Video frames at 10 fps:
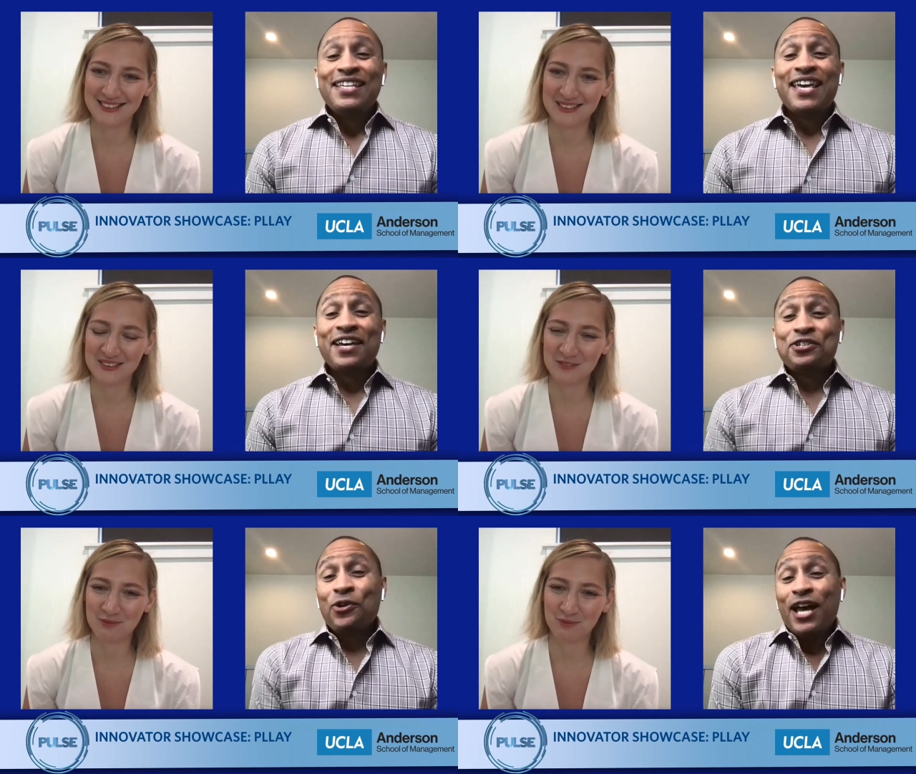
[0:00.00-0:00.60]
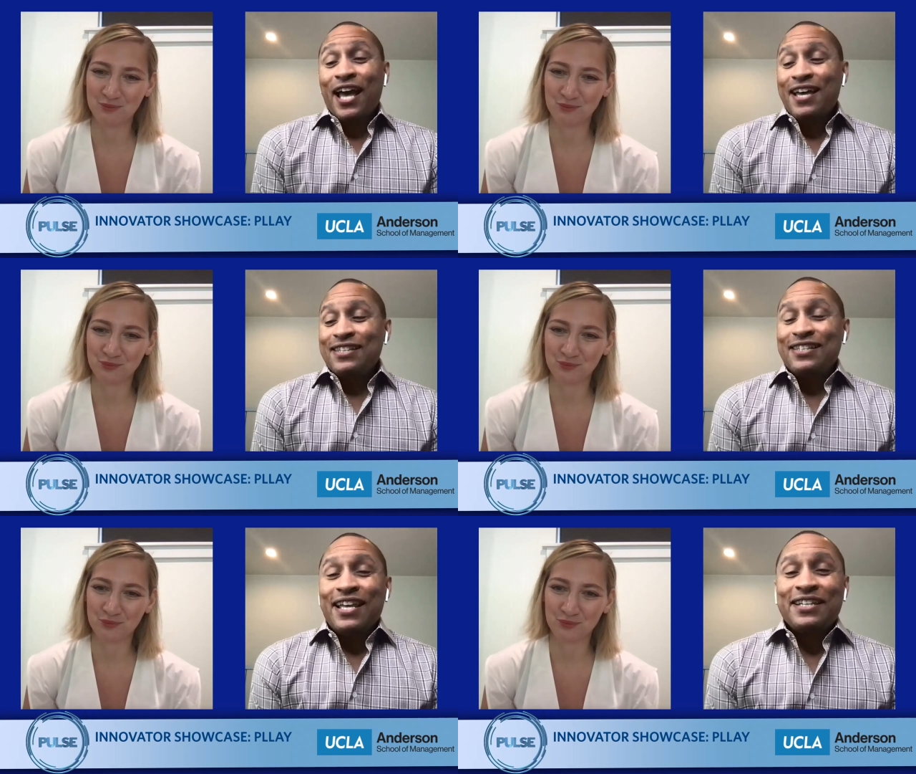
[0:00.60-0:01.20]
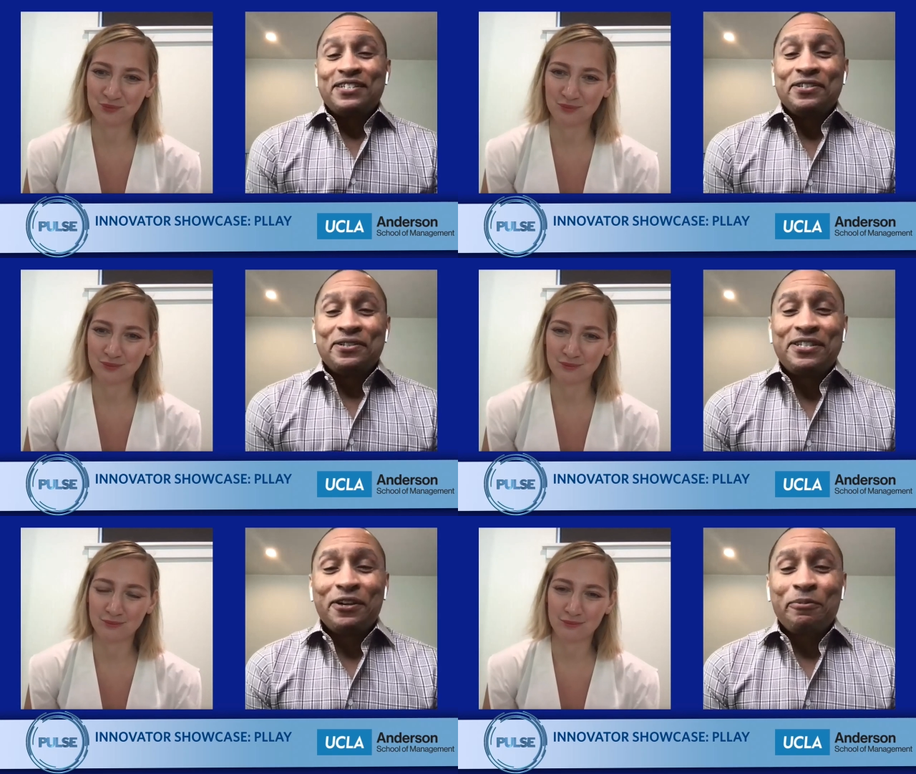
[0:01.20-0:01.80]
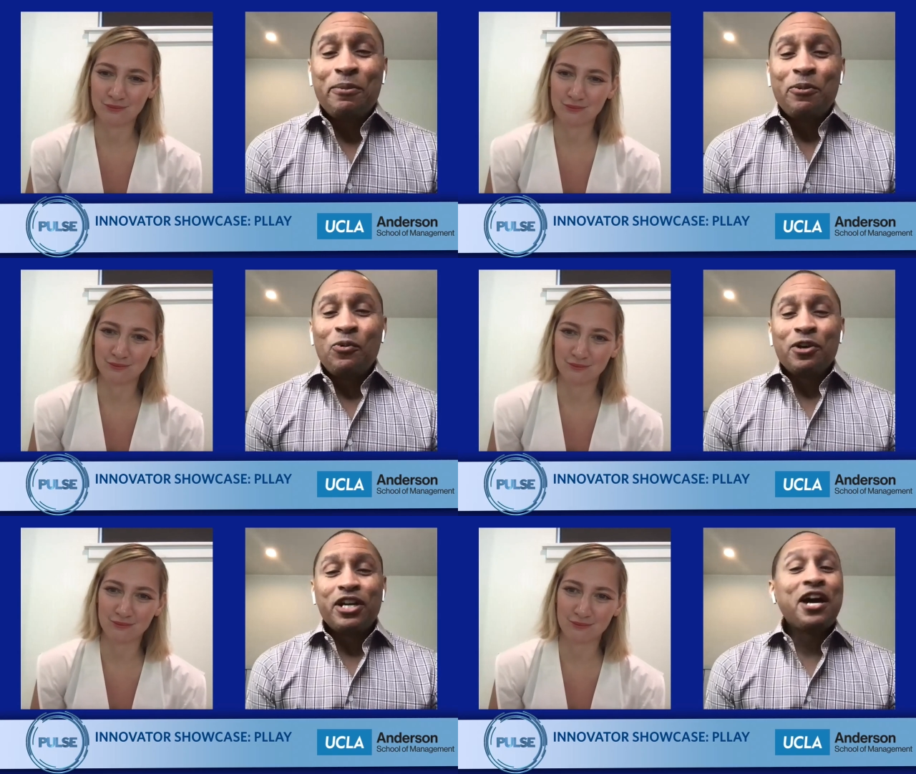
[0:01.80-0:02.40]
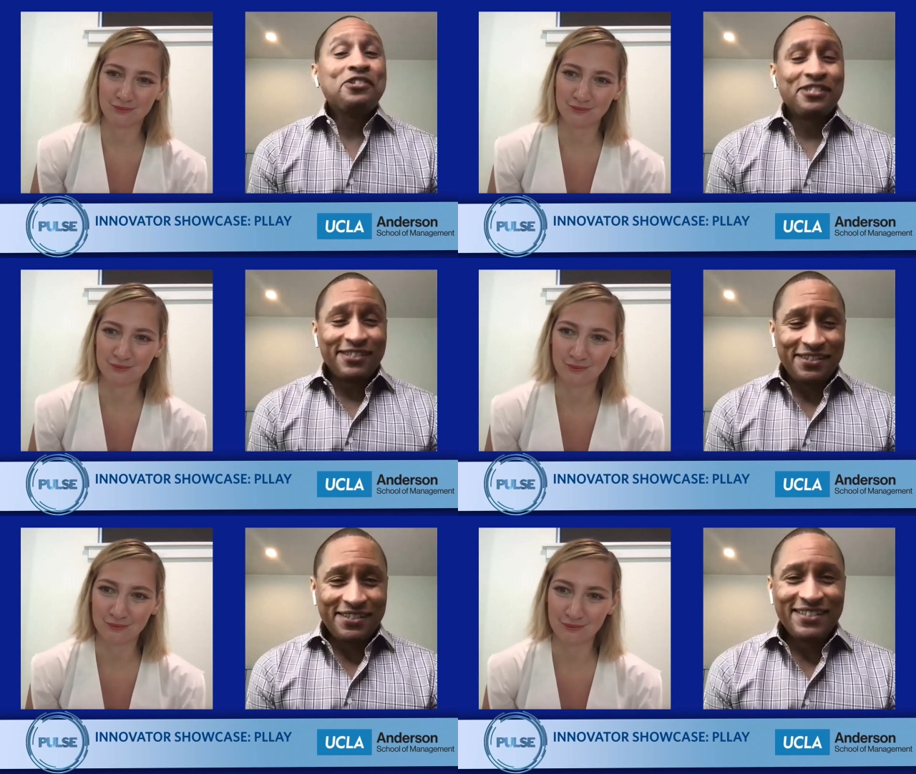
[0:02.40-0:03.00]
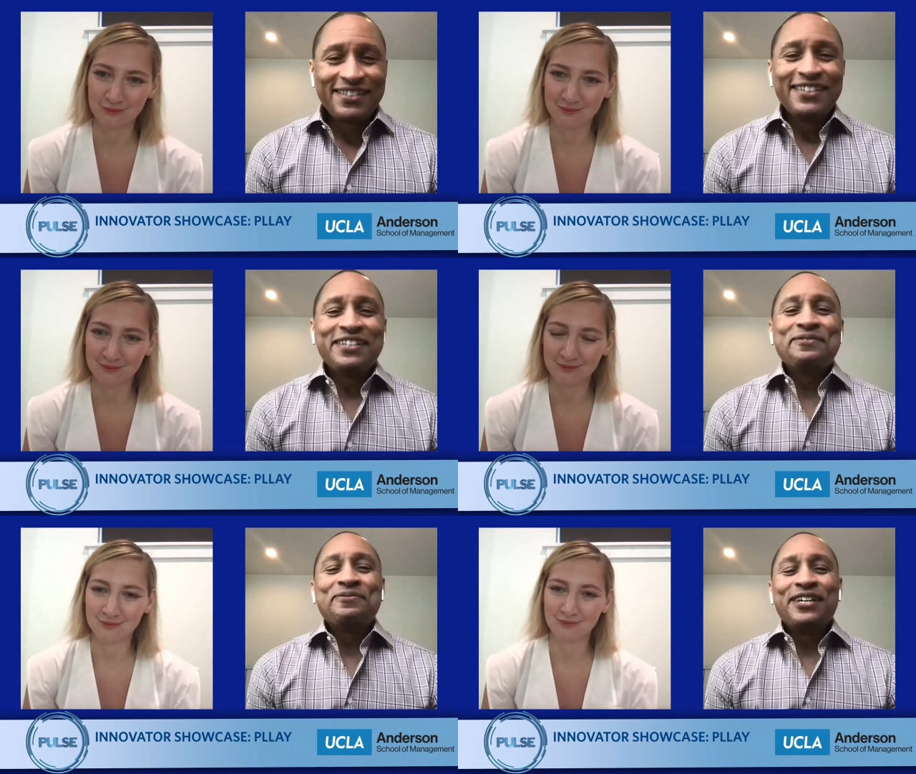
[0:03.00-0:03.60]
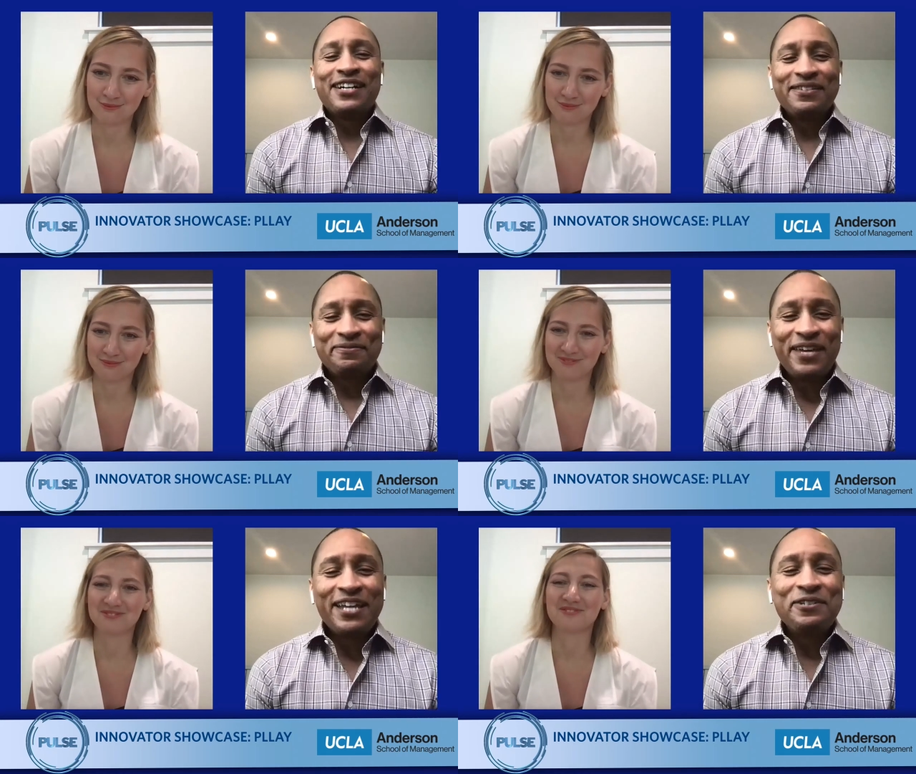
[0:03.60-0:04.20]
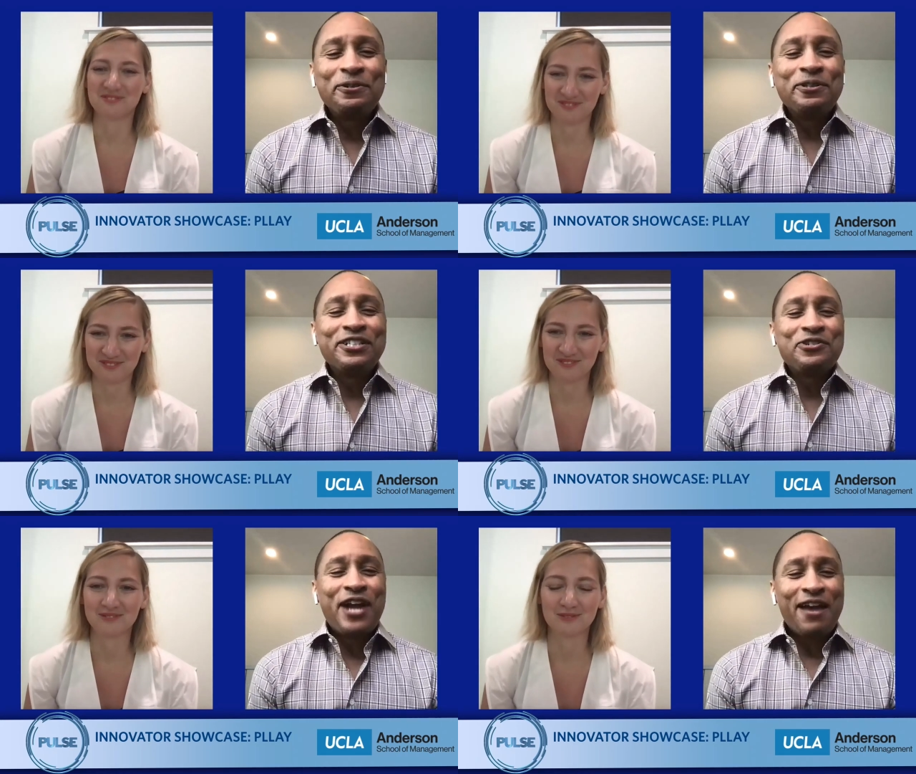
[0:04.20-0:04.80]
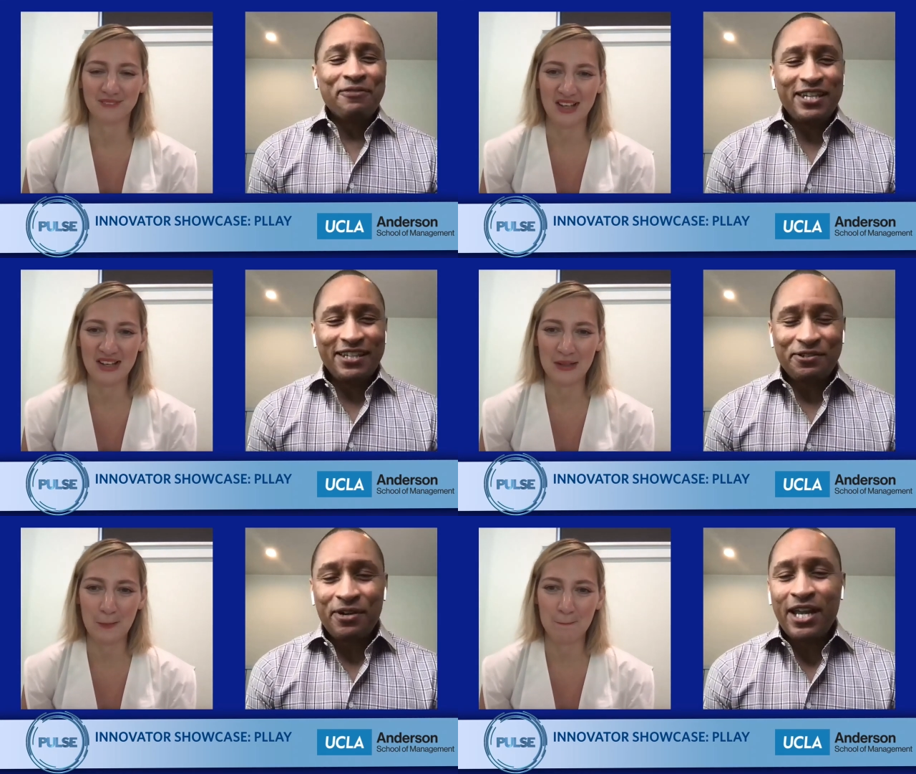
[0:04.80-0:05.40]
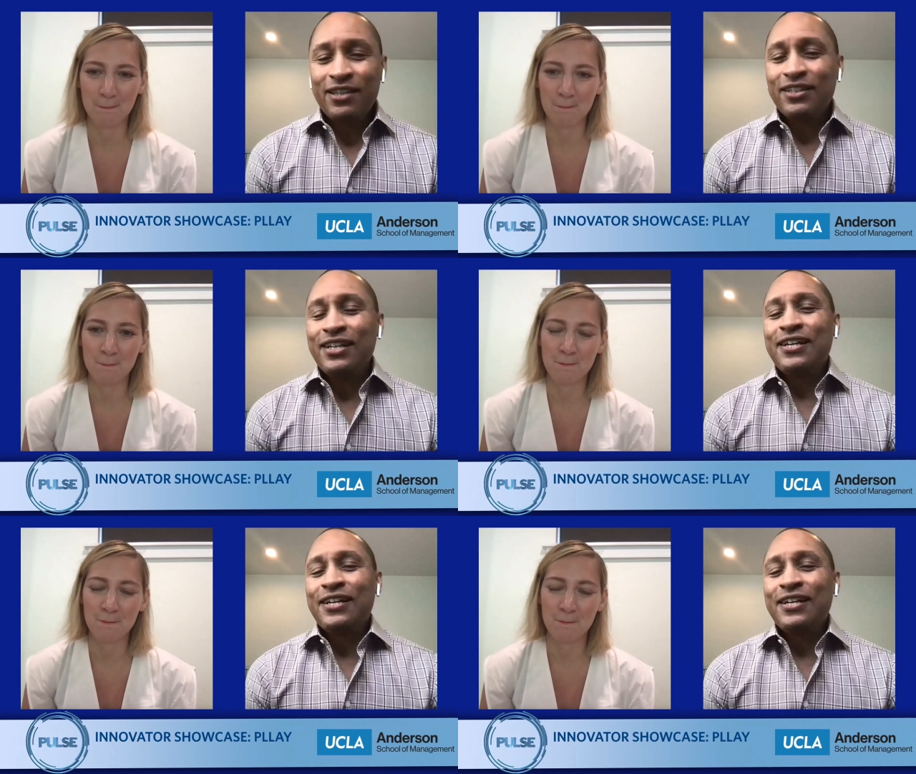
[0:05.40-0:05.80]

Speaker 1: Yeah, so I like to tell people we're cousins of FanDuel and DraftKings, right?